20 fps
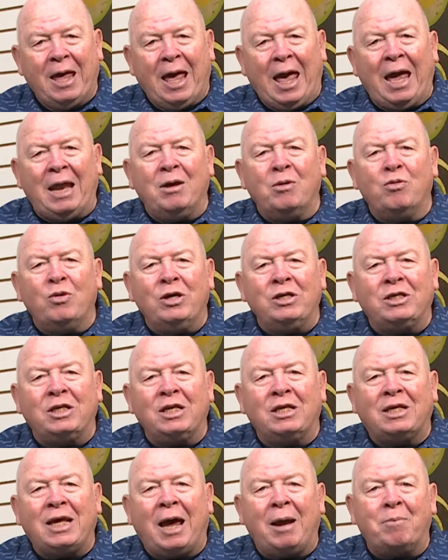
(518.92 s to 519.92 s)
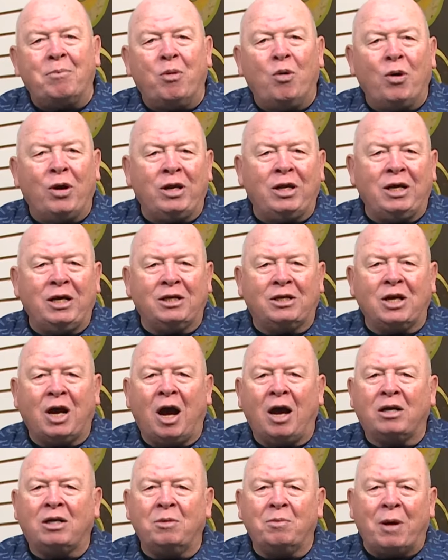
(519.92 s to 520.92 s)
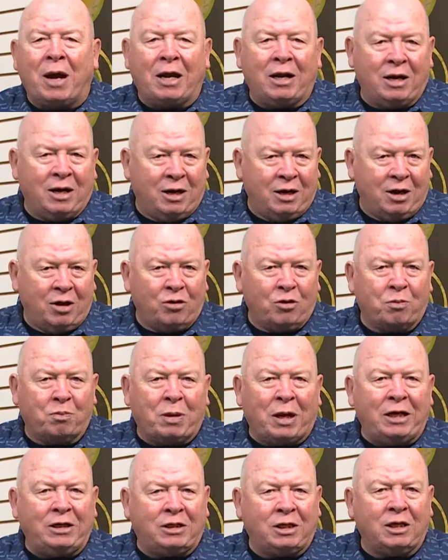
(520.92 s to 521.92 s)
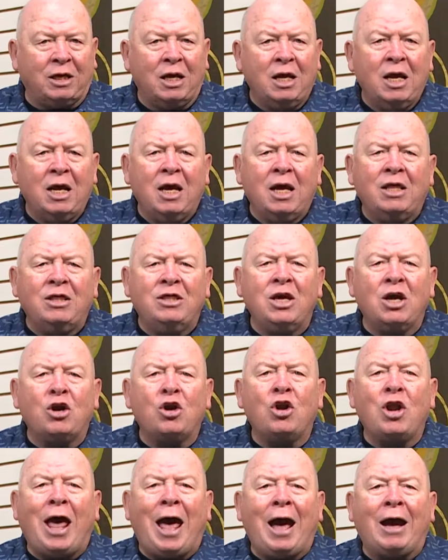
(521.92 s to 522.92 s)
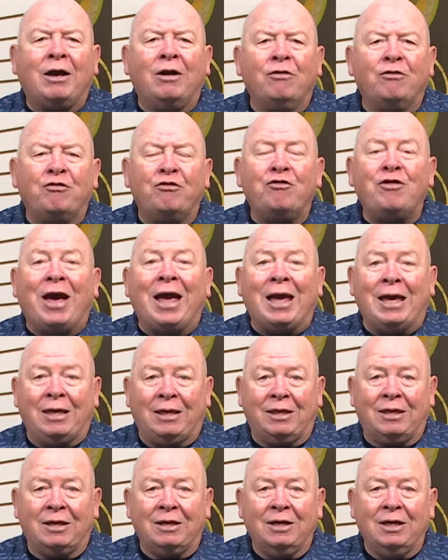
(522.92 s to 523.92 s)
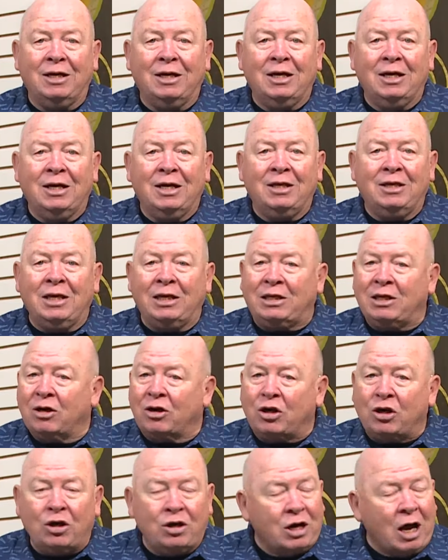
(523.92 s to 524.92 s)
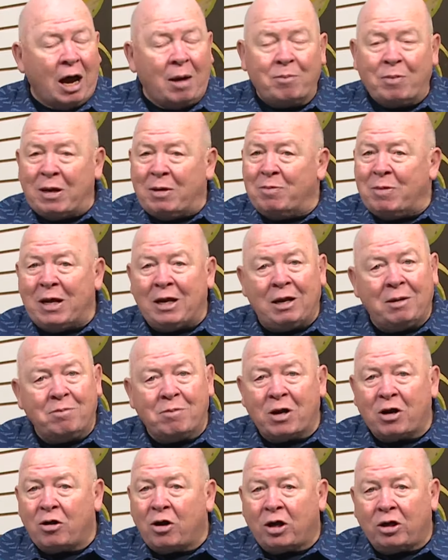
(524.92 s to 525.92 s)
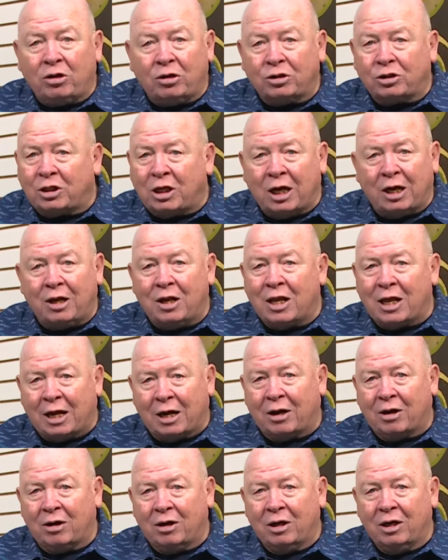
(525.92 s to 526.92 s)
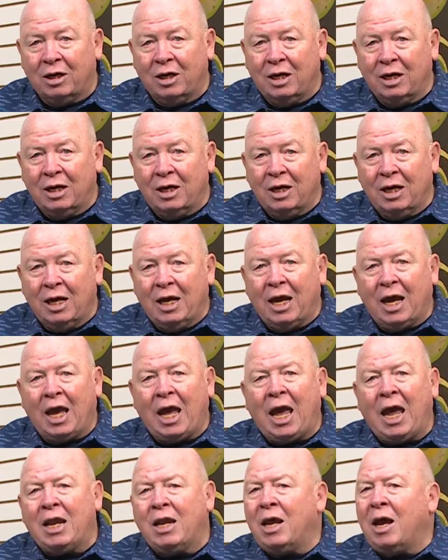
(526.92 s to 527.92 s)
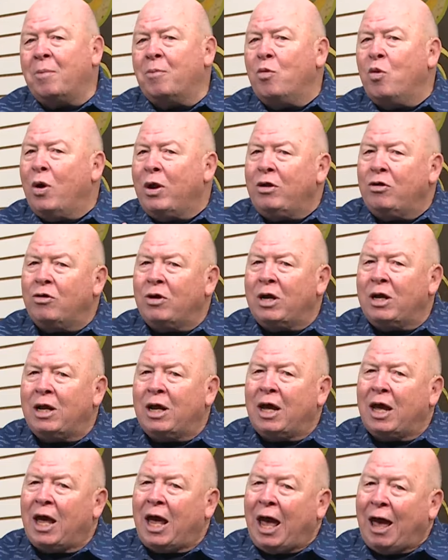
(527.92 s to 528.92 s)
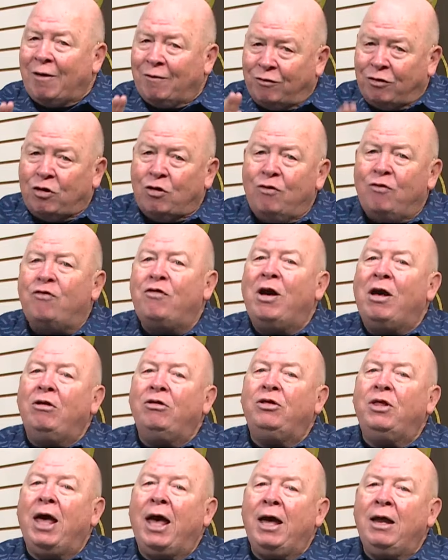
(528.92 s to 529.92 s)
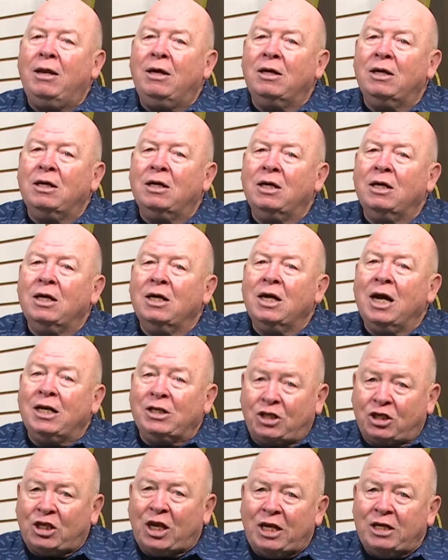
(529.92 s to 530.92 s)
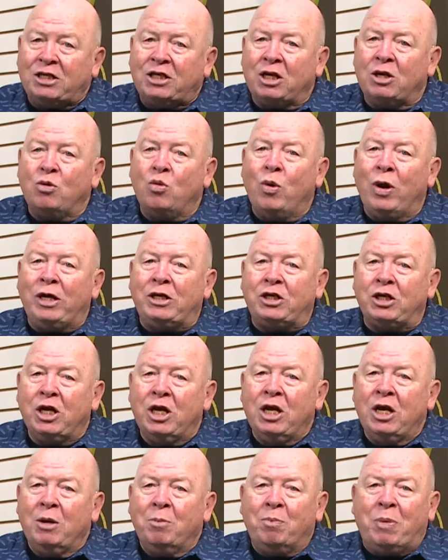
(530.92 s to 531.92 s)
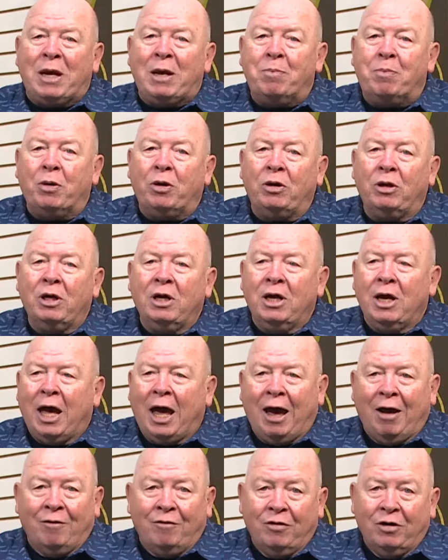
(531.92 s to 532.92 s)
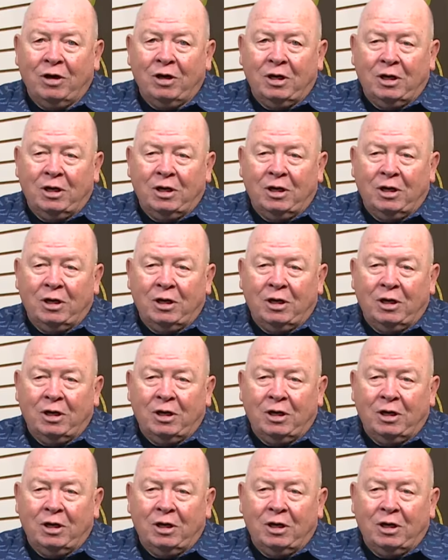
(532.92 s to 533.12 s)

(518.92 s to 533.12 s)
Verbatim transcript: And it was at that point, he had talked about it in another place, that their lack of faith, that there could not be many miracles done there. And I'm wondering, have you felt that? A sense in which people have